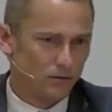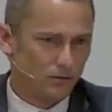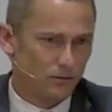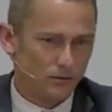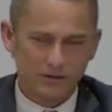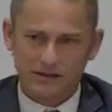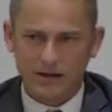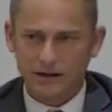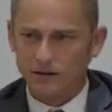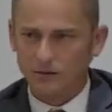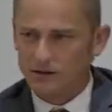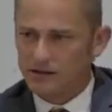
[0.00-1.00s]
What does
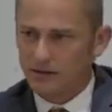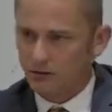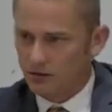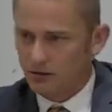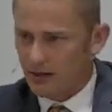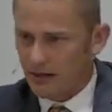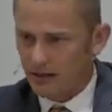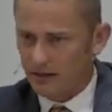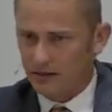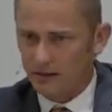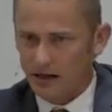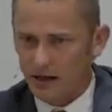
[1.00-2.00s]
that look
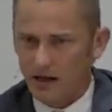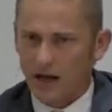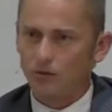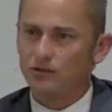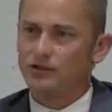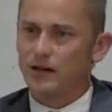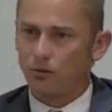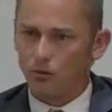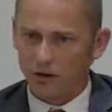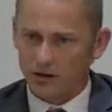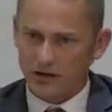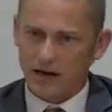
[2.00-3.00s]
like? How is that
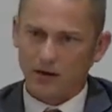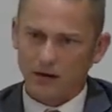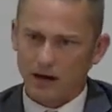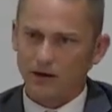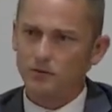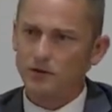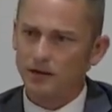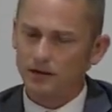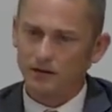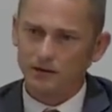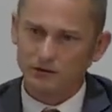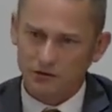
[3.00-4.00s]
worked out? How do we
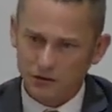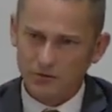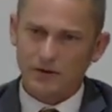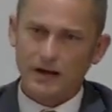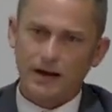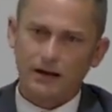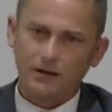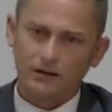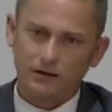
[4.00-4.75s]
do that?